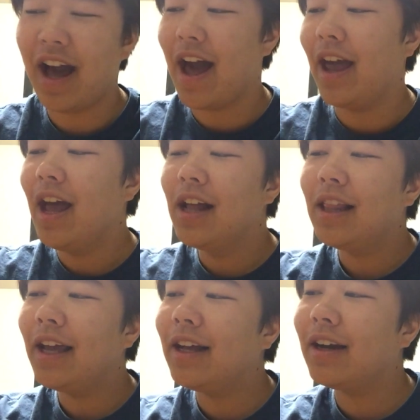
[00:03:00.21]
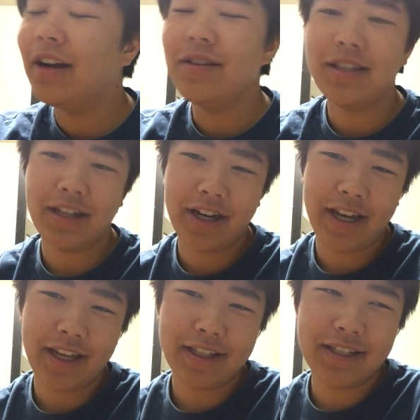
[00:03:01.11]
Kai. Like, are you
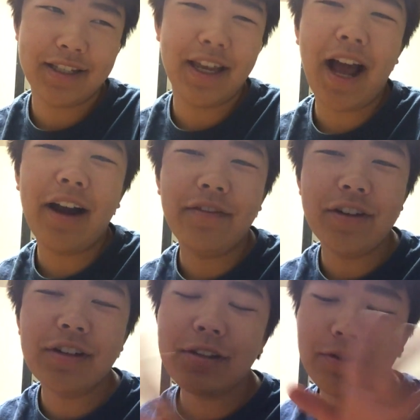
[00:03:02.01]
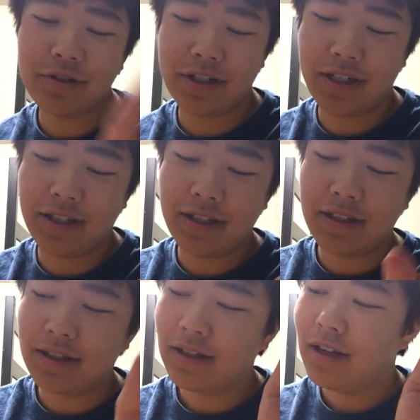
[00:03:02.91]
serious? Get out of your
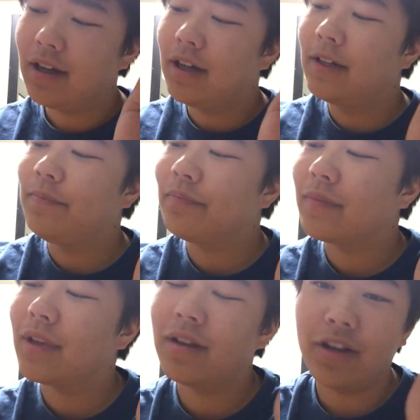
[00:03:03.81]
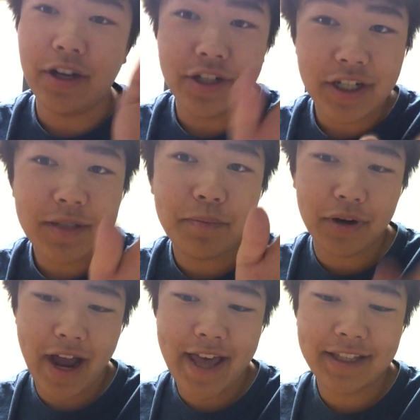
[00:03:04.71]
delusions. You're just
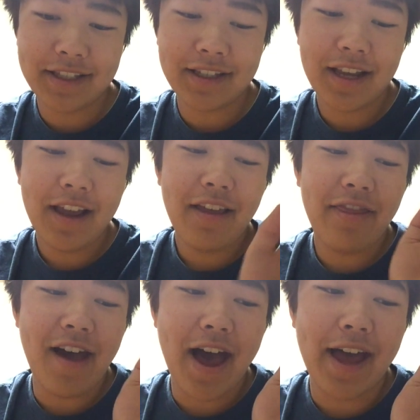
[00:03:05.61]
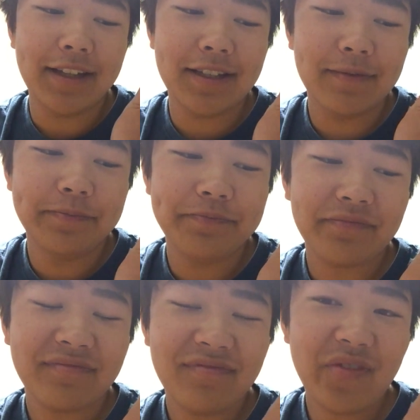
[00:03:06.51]
pressed that
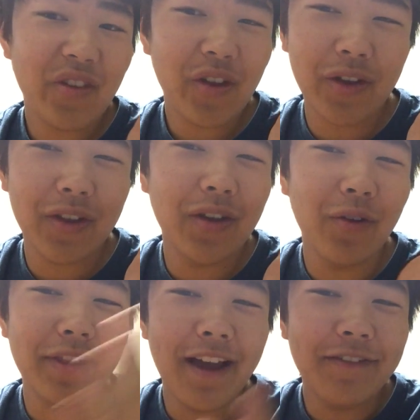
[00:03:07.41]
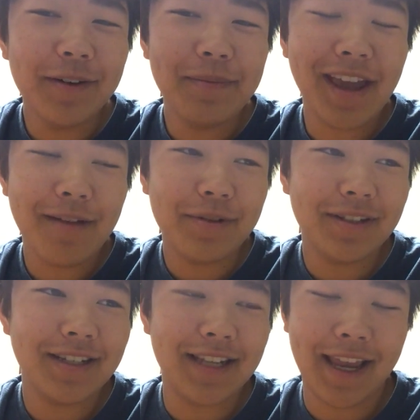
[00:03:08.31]
you'll never be able
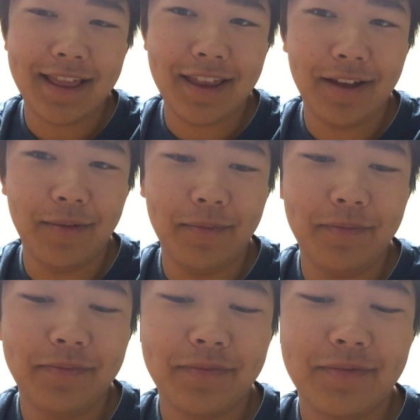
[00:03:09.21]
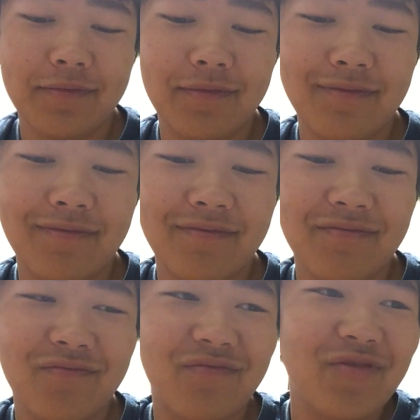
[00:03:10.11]
to date them.
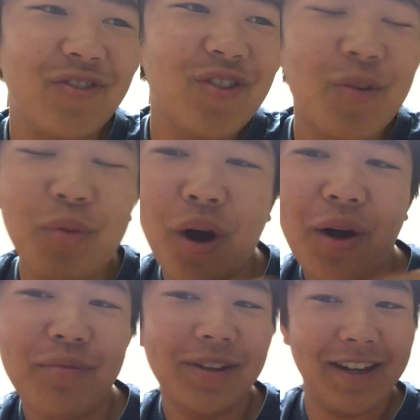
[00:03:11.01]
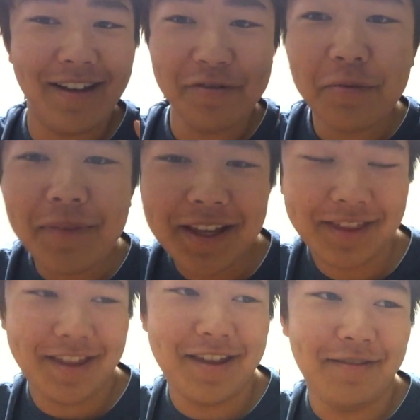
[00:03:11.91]
You'll probably never
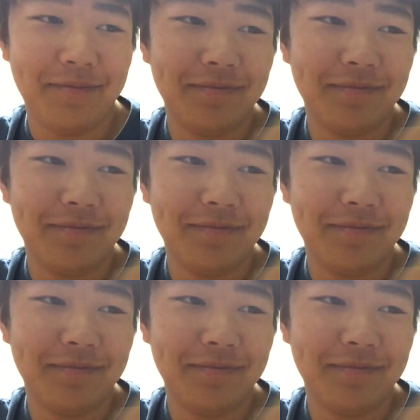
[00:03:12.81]
meet them.